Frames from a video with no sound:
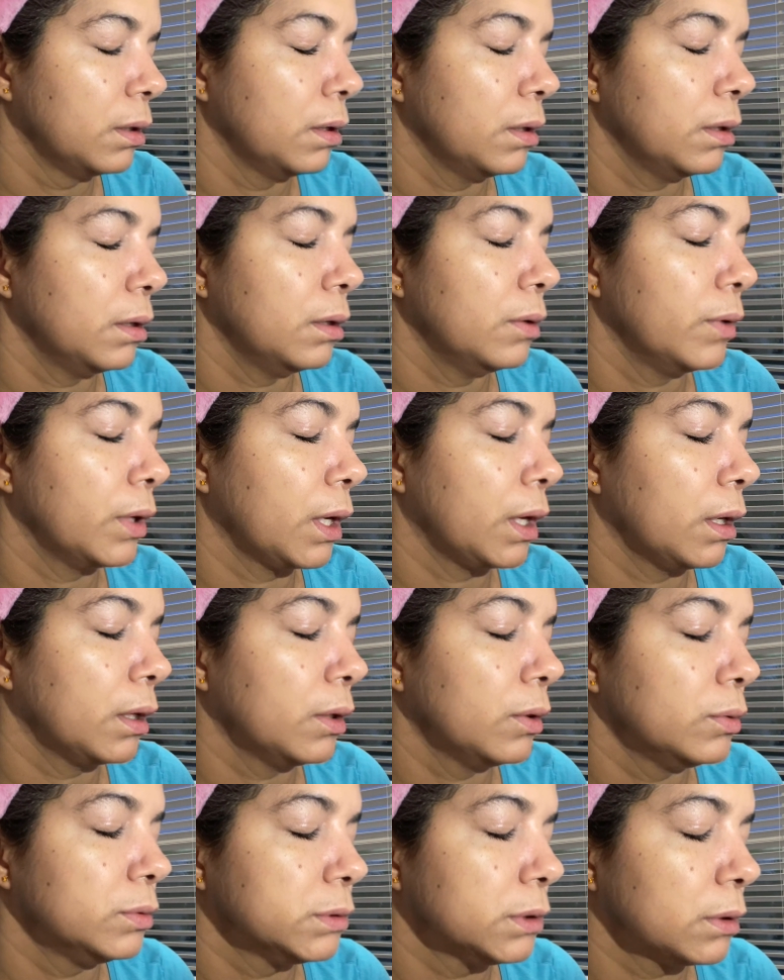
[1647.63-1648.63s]
I don't know if I can
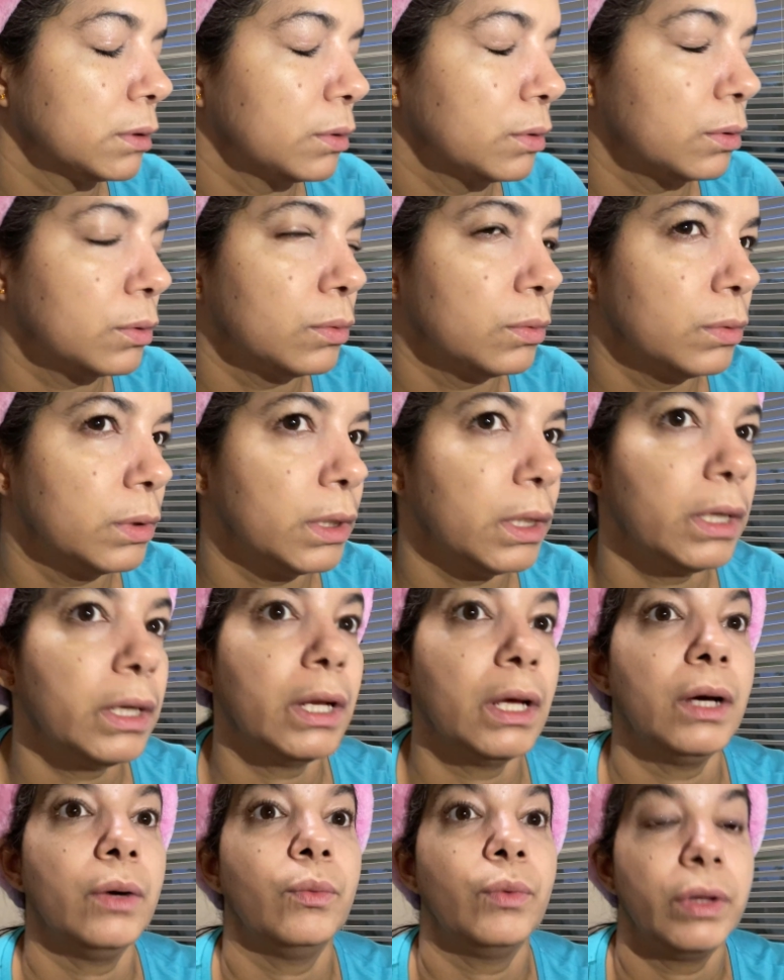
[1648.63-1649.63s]
close it. With it
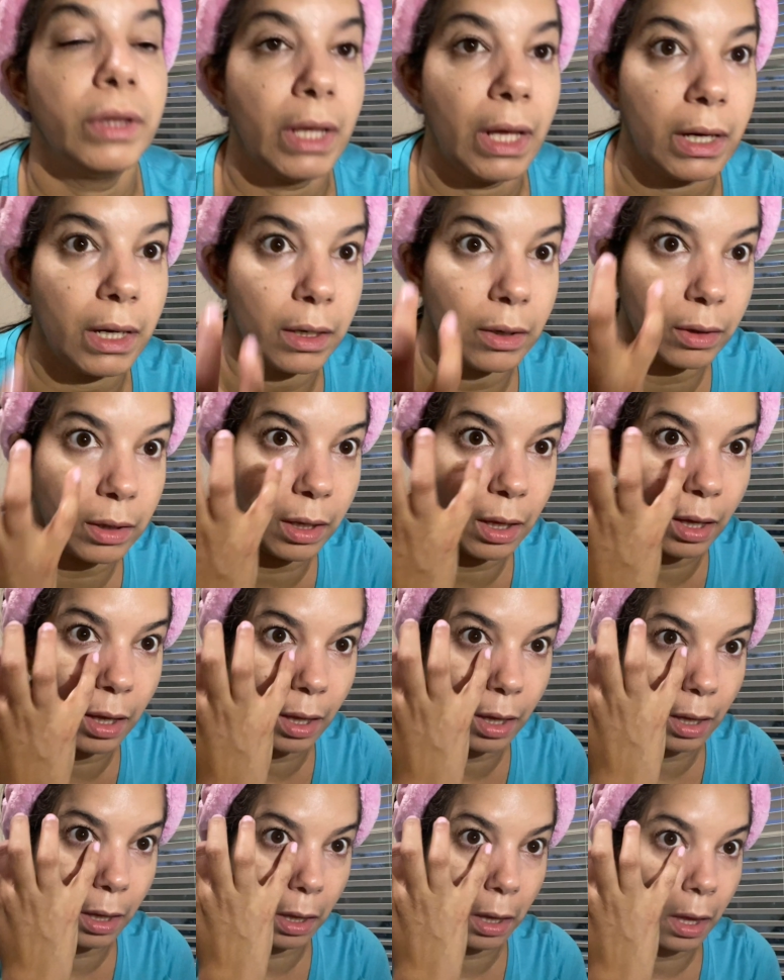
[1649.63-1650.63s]
and without it. Okay.
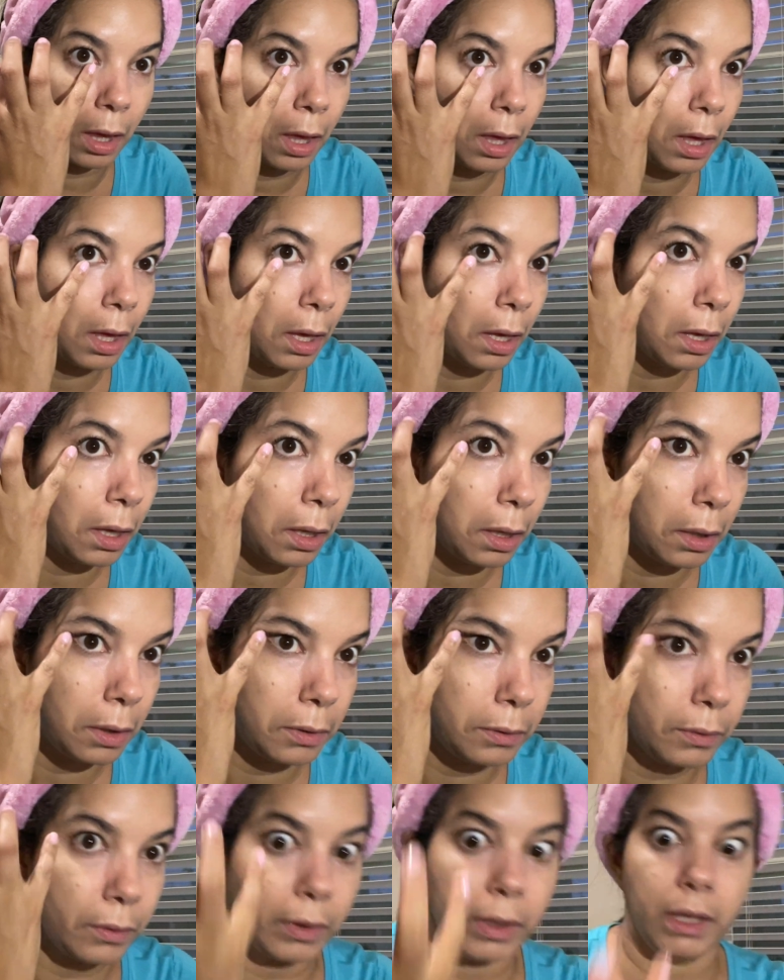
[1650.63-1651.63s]

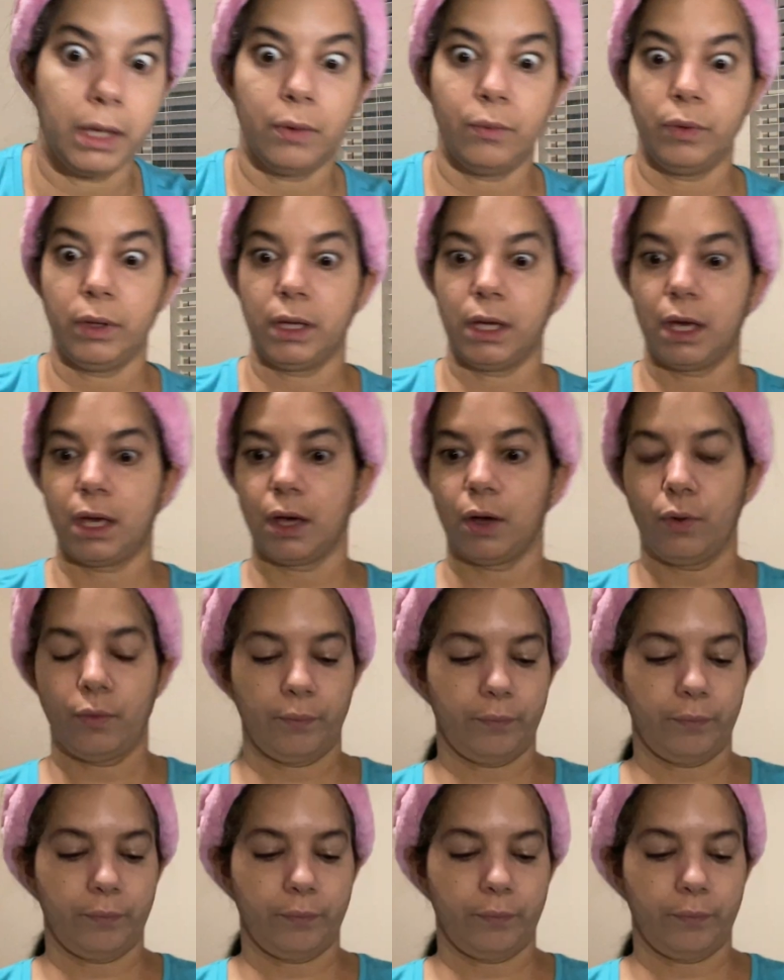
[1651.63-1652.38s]
So here we go.